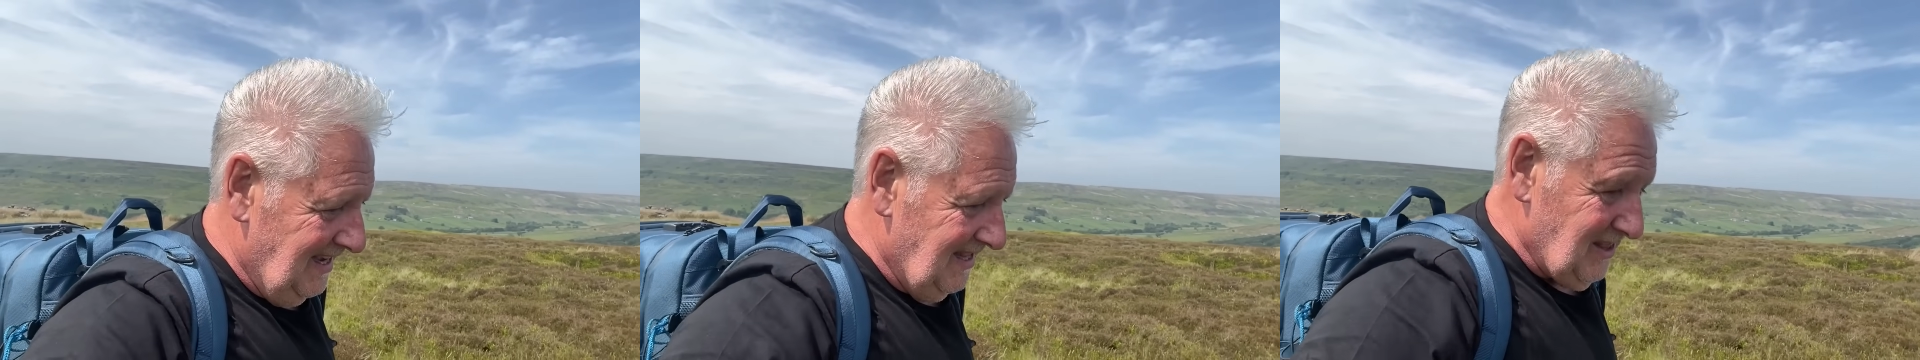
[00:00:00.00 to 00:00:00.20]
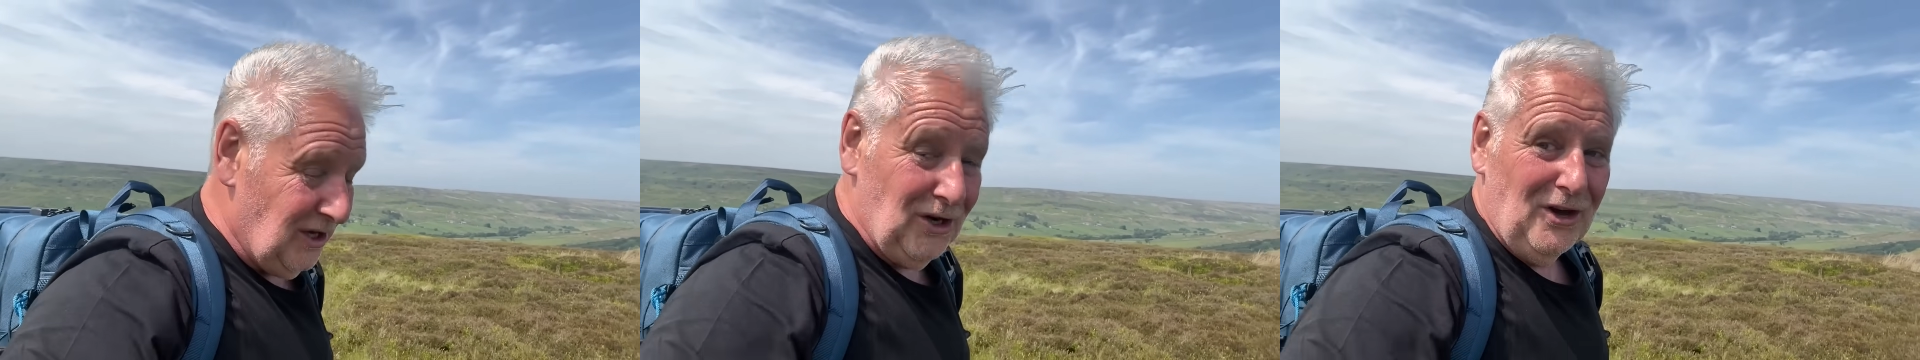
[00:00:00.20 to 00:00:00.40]

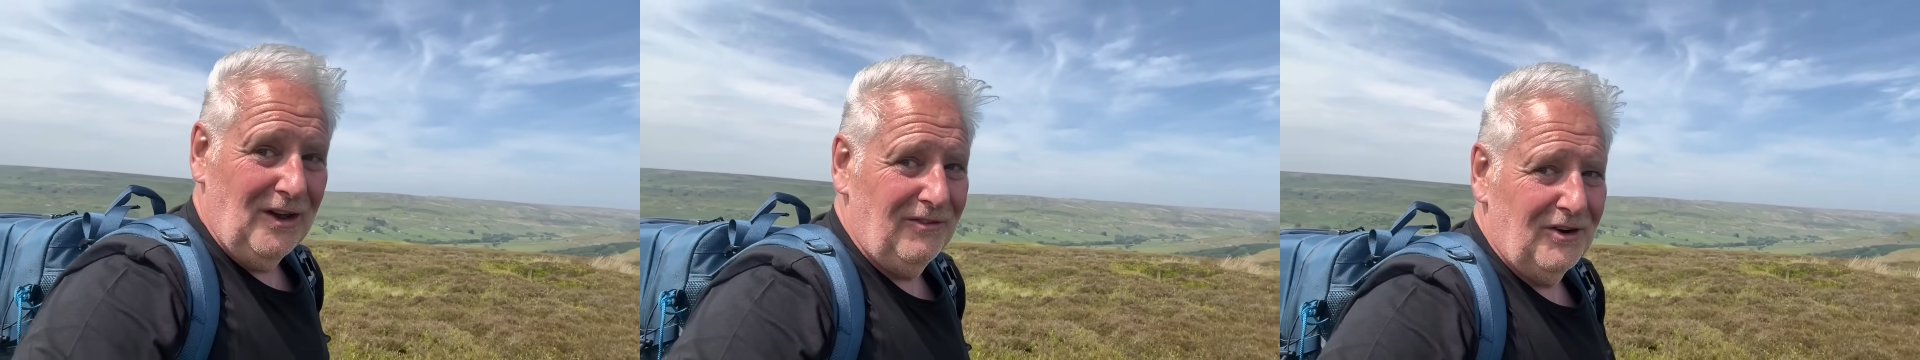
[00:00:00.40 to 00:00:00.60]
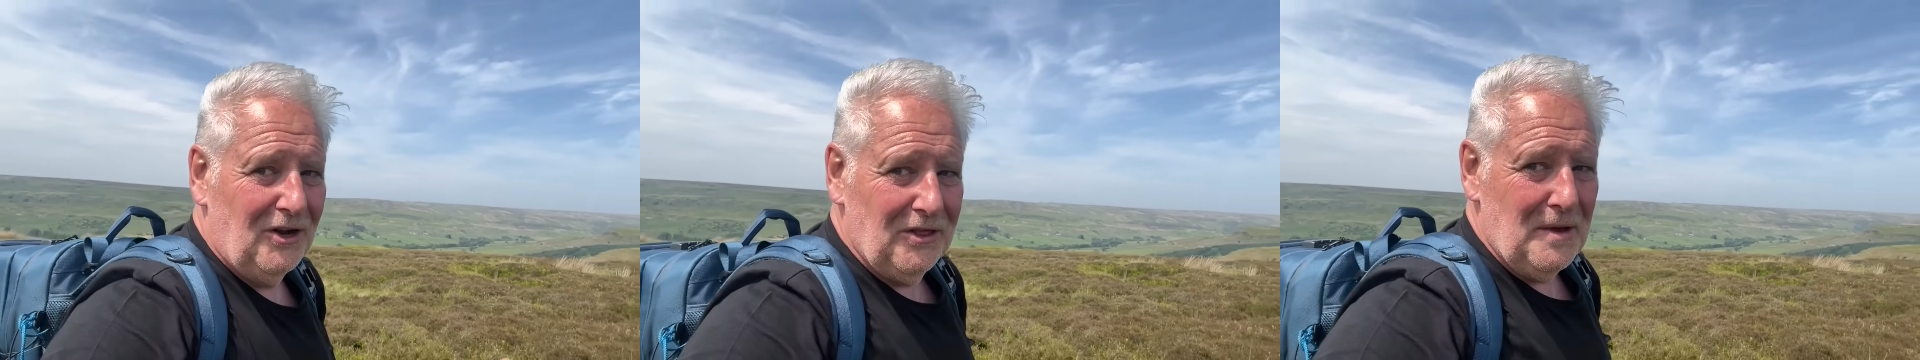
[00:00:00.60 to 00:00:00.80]
they're not
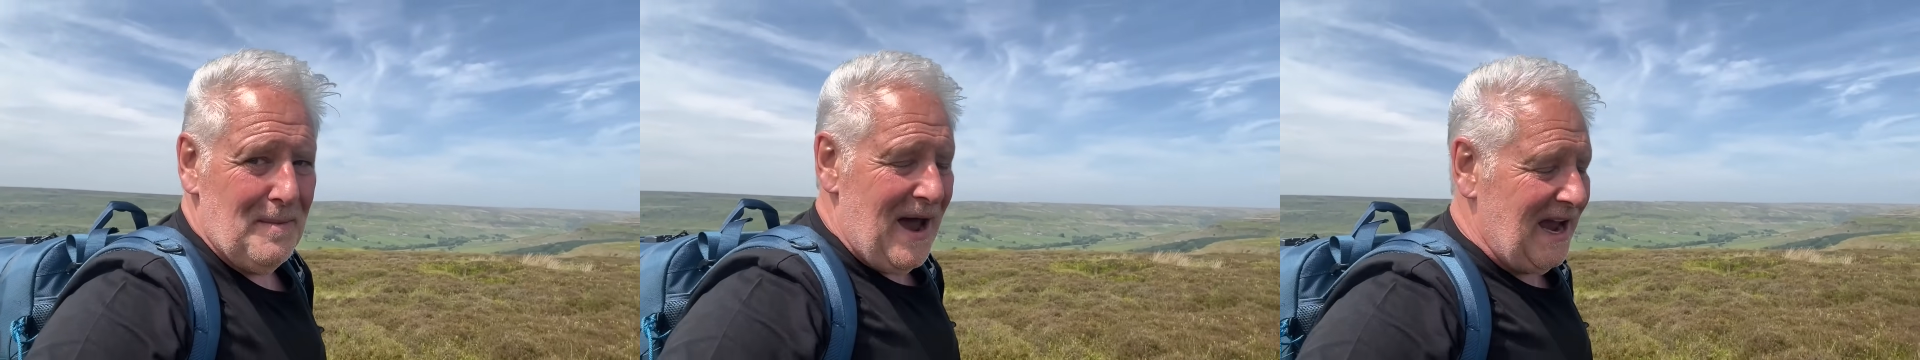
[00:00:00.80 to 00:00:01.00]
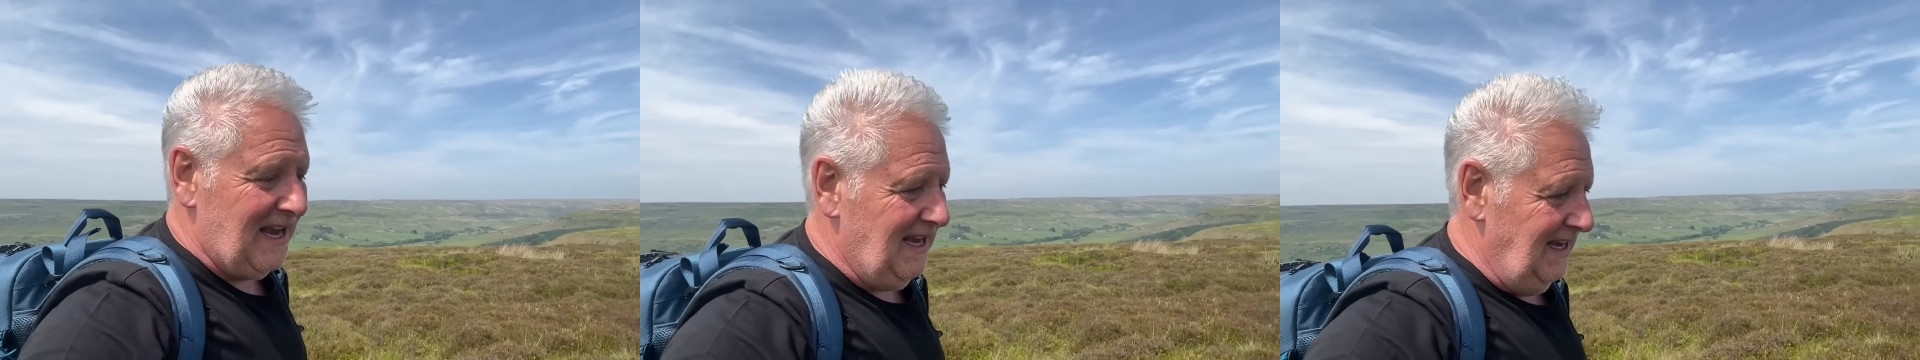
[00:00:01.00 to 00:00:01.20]
even on the
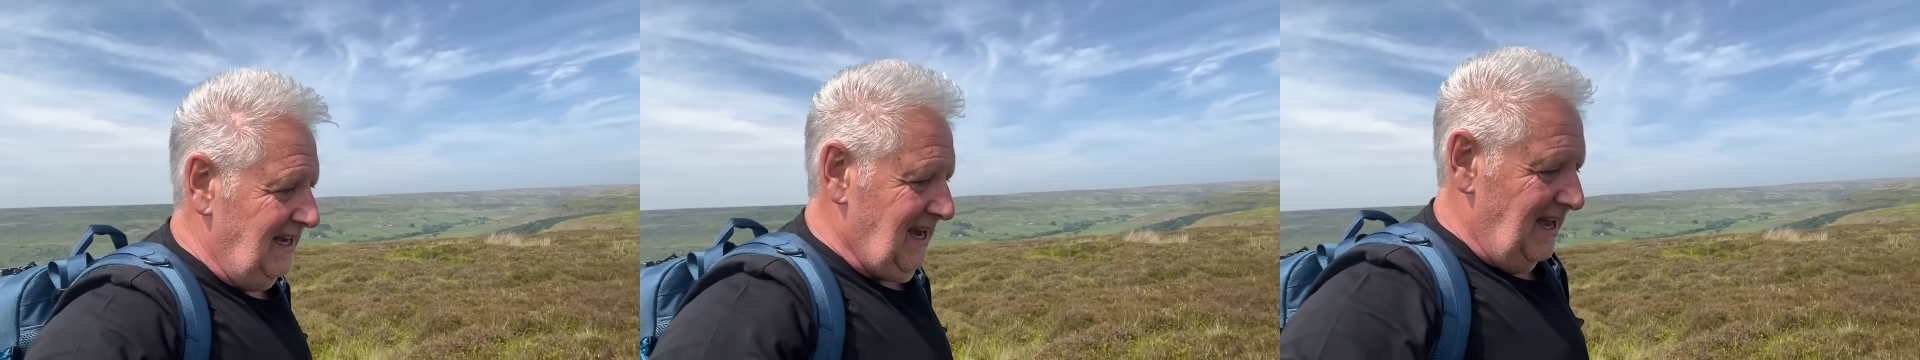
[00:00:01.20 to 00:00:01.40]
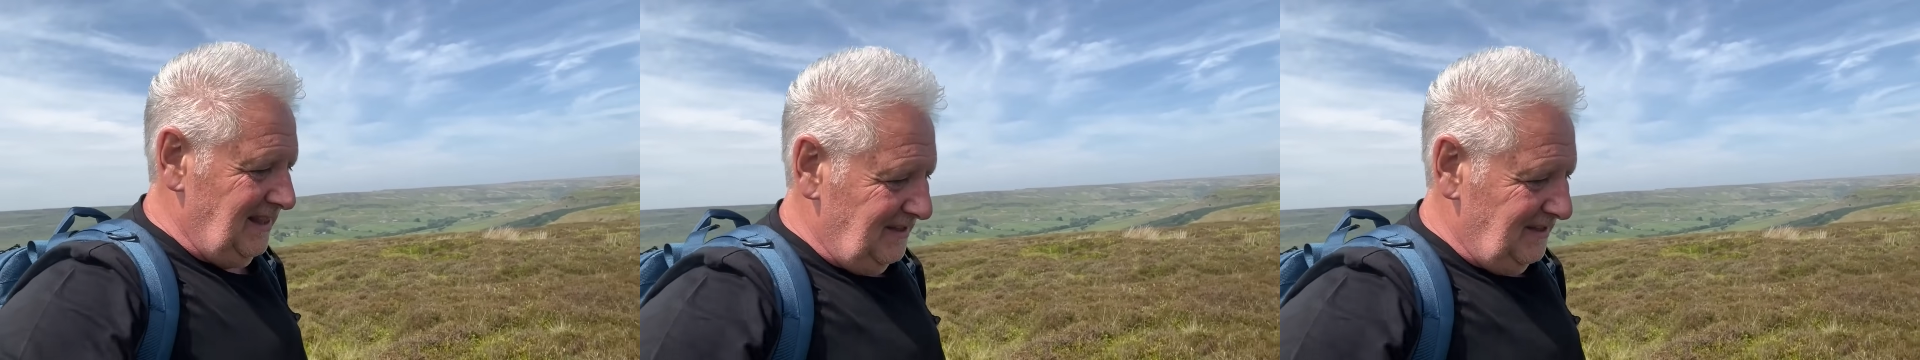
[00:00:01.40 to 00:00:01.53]
market yet.